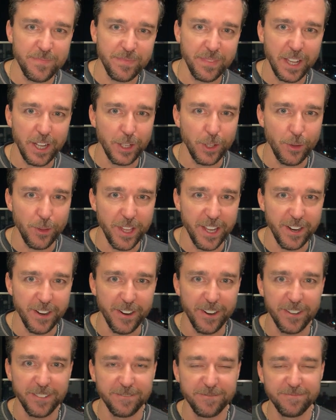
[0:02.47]
Hello
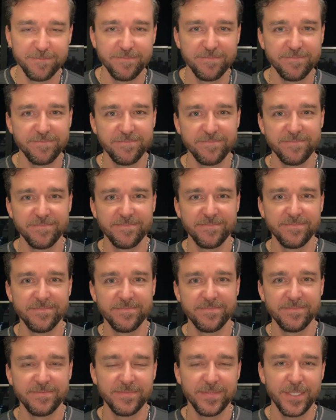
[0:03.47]
there.
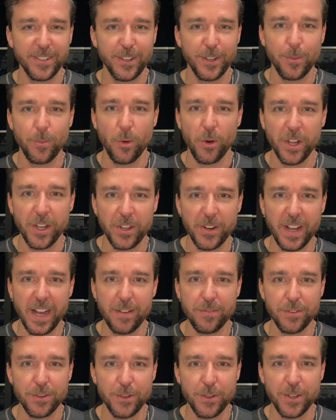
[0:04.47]
Good morning, good
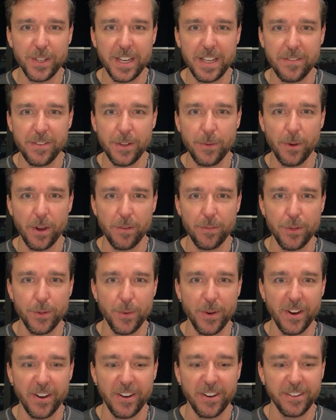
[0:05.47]
afternoon, good evening, wherever you
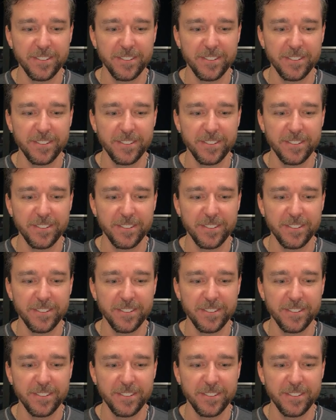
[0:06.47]
are.